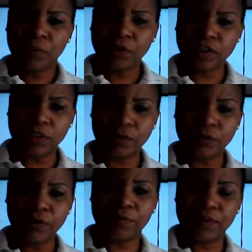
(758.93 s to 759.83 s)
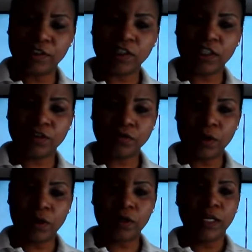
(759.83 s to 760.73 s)
pushing through and finishing
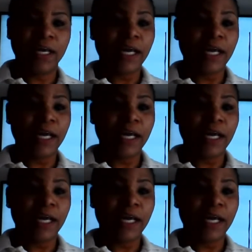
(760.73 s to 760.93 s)
strong